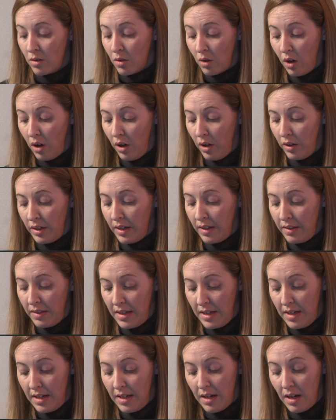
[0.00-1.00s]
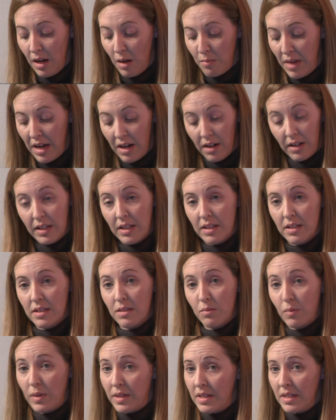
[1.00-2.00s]
called the
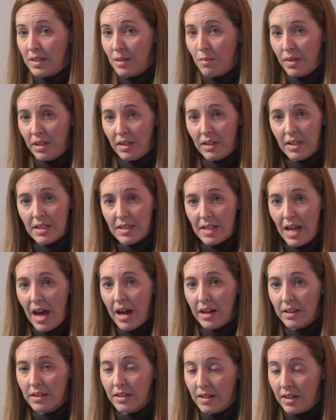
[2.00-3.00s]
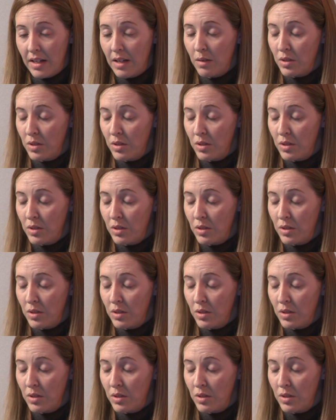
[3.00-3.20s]
Americans with Disabilities Act,